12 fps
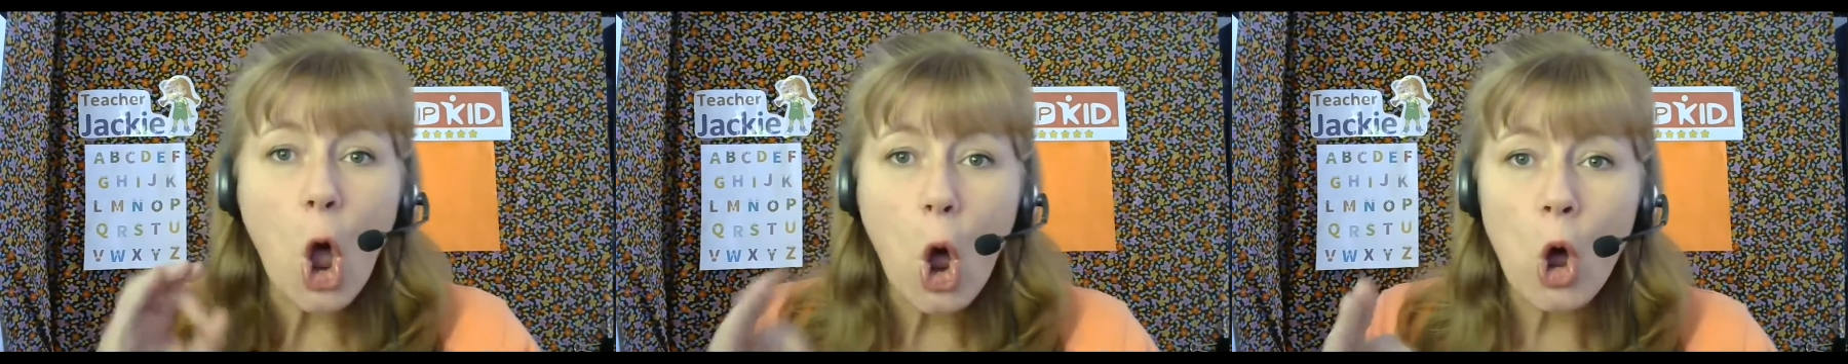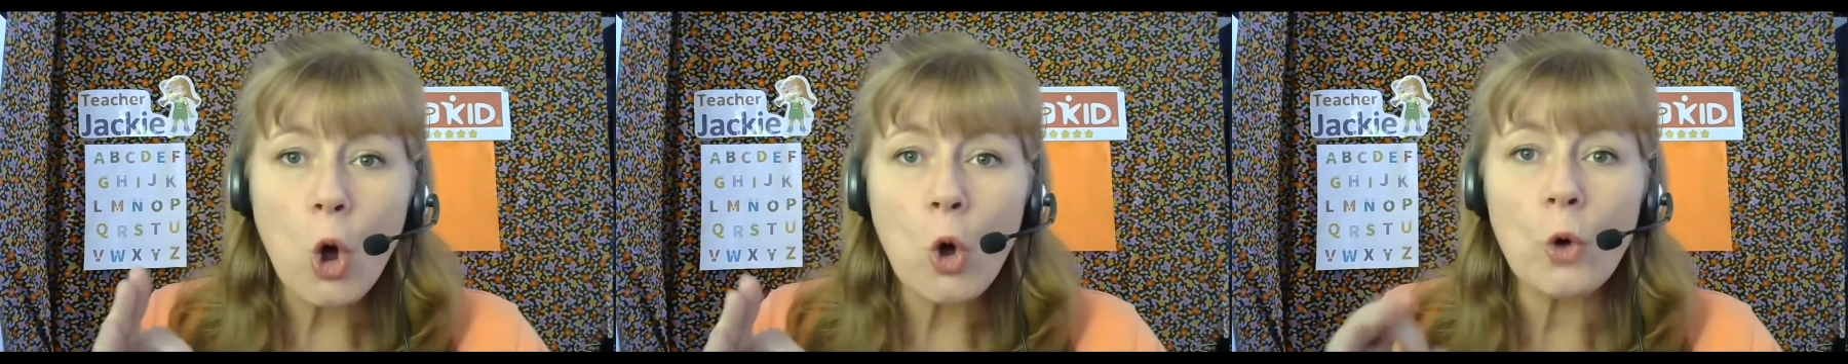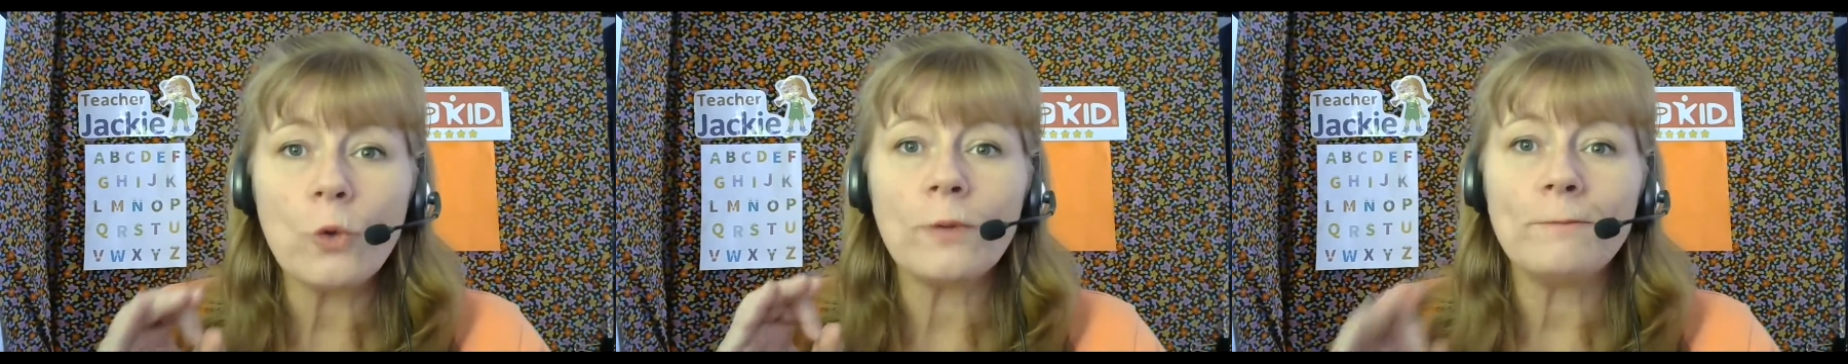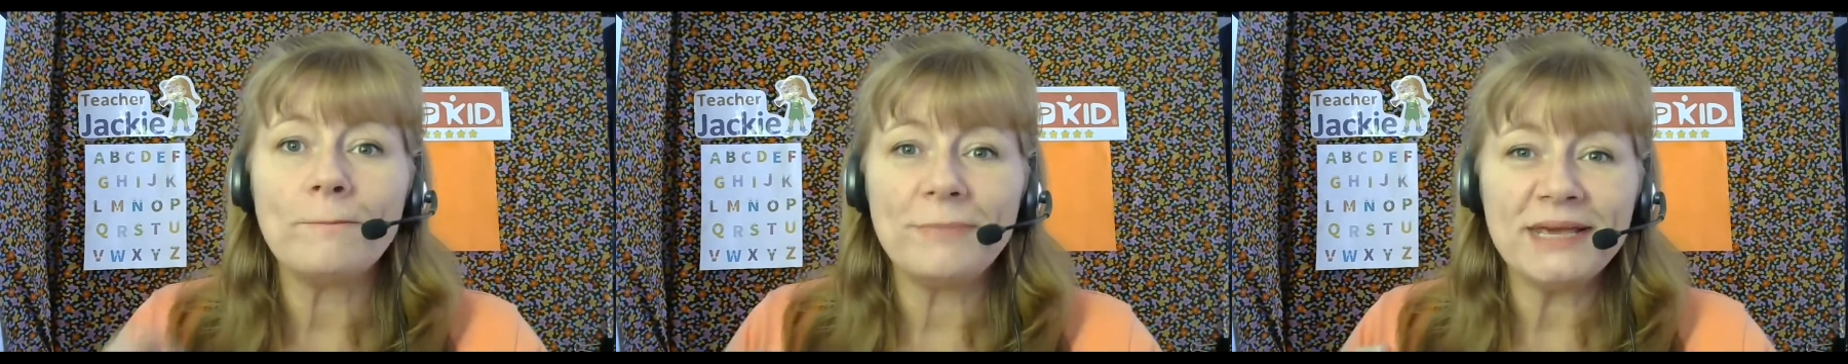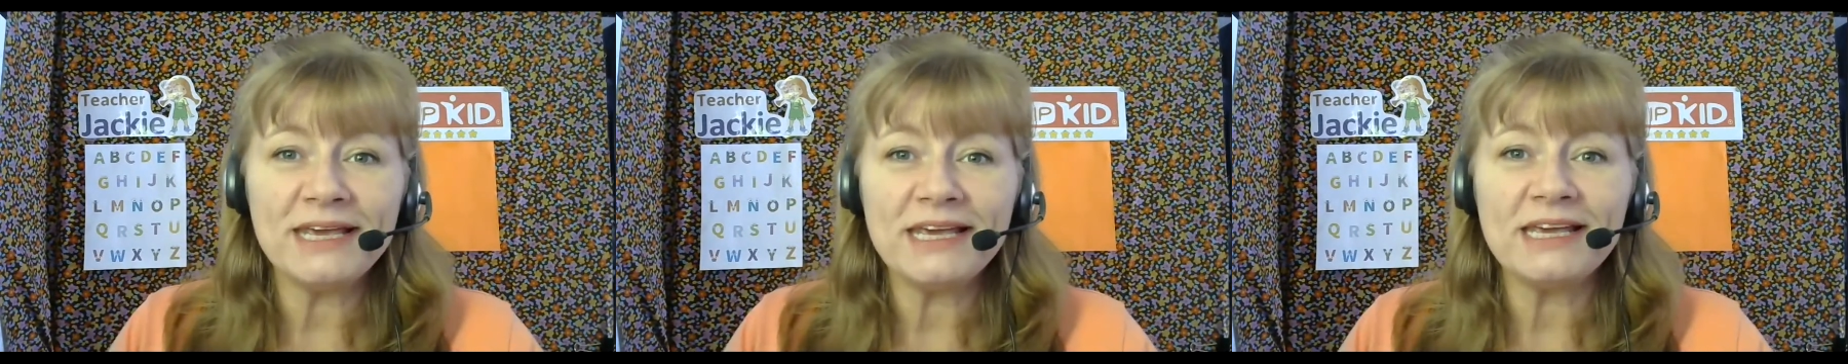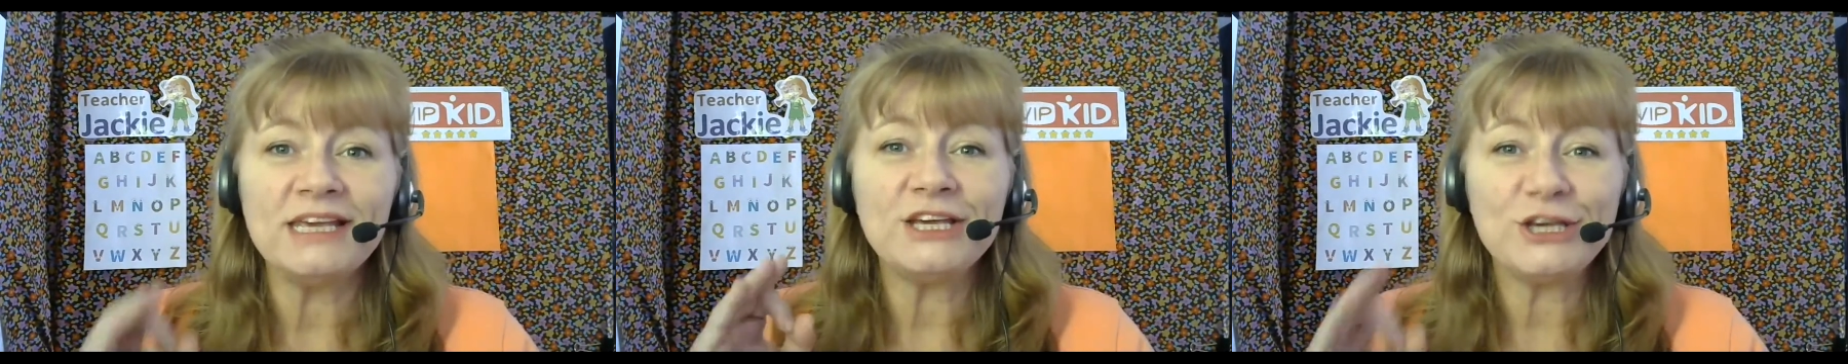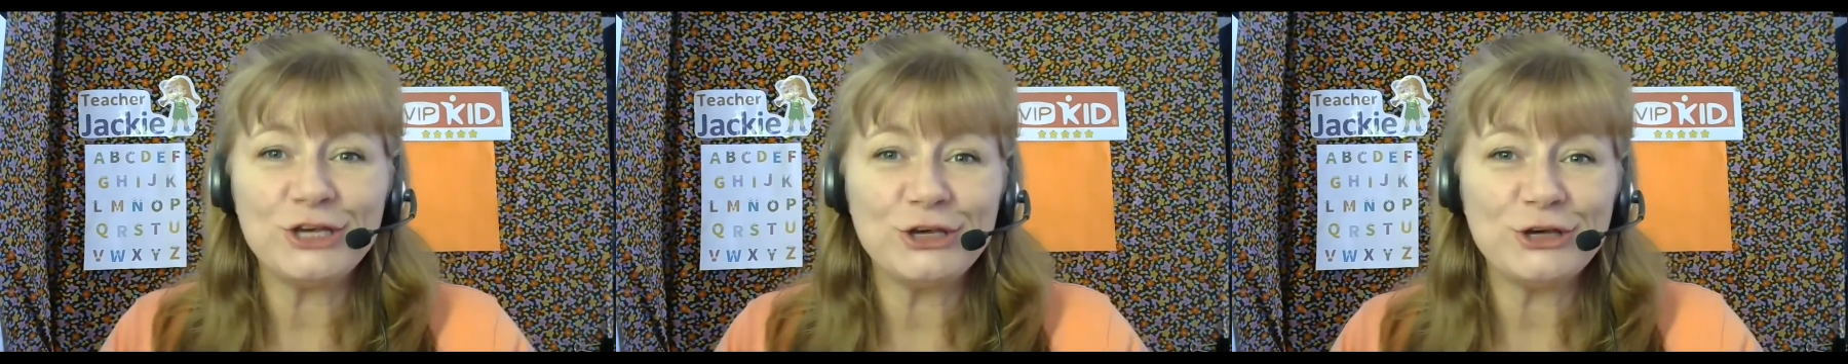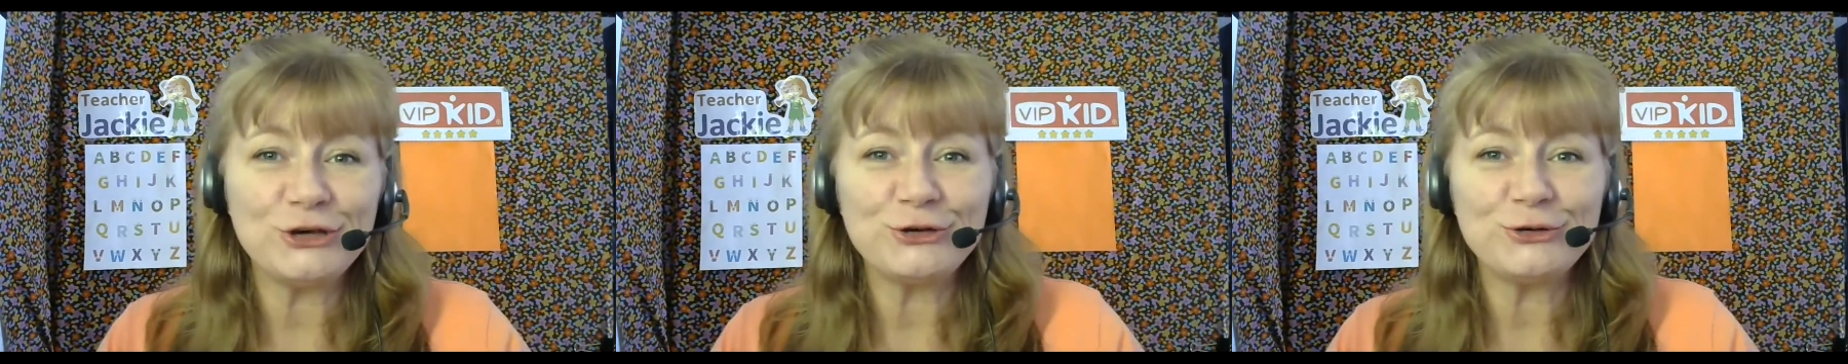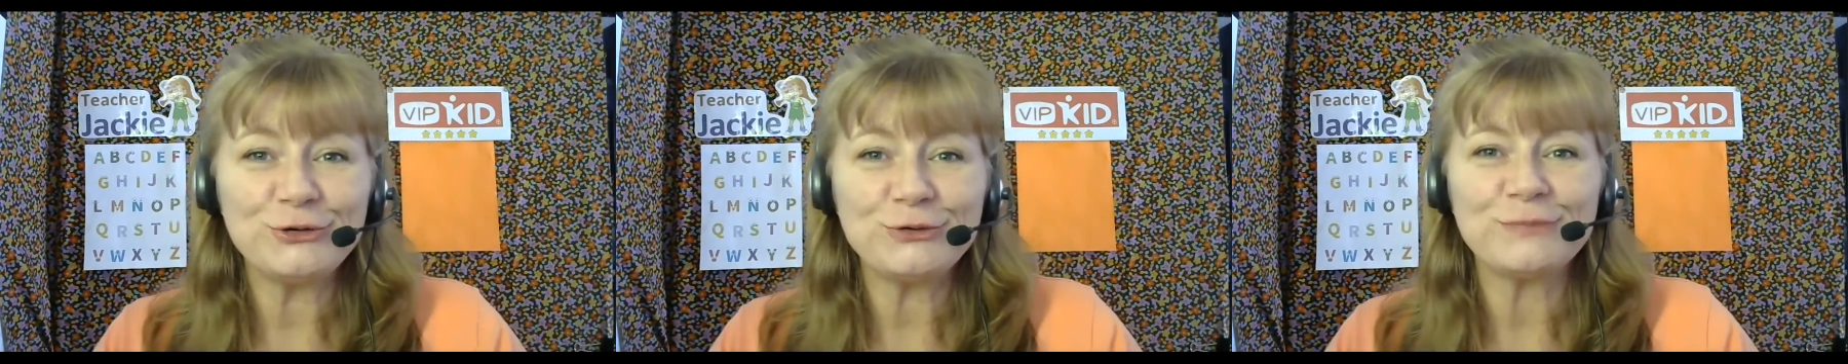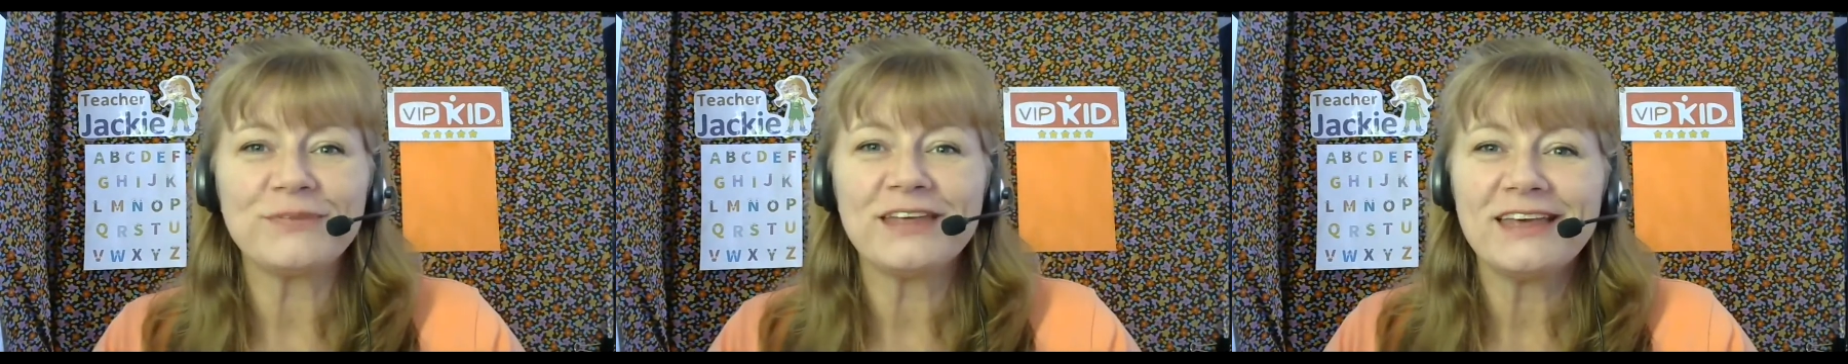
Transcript: O P Q.